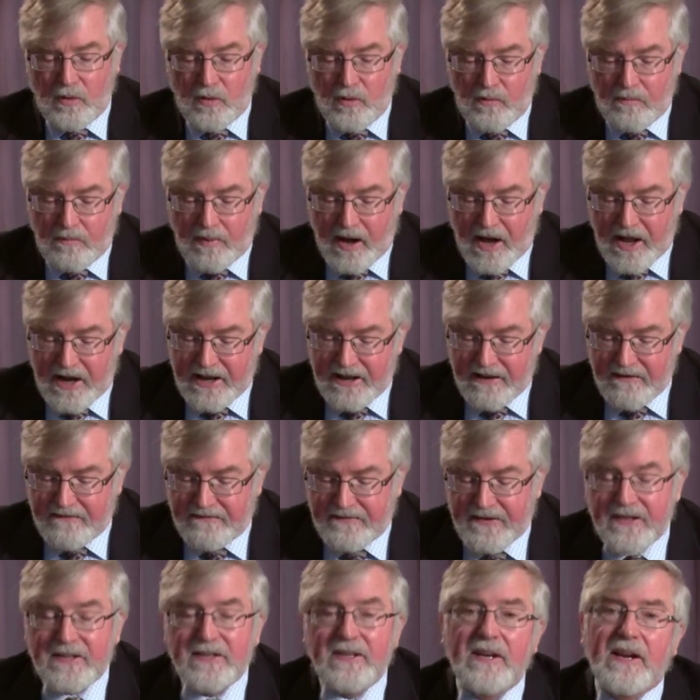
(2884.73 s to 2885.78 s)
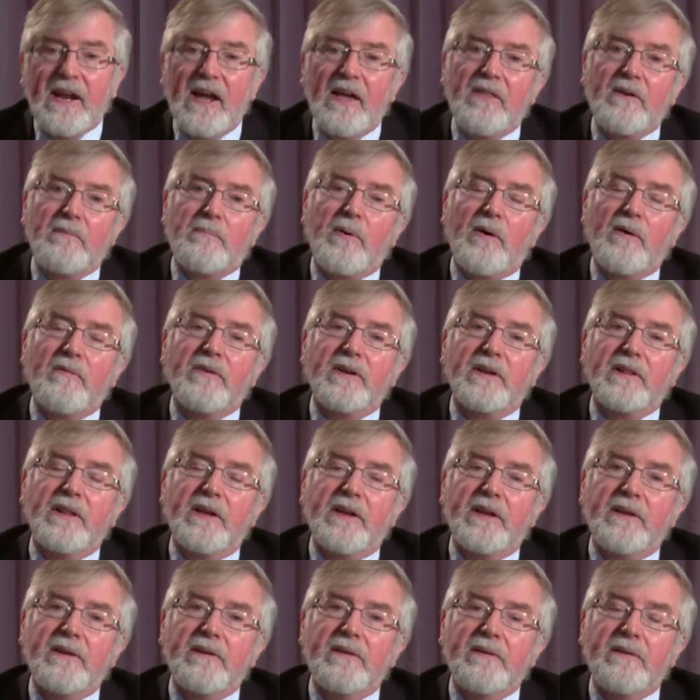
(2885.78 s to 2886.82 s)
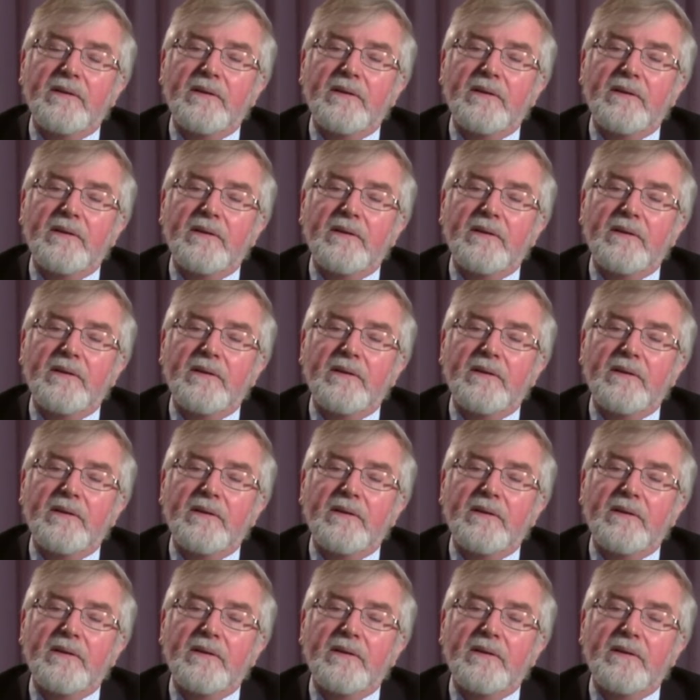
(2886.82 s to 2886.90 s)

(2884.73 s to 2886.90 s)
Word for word: the whole body fit together perfectly.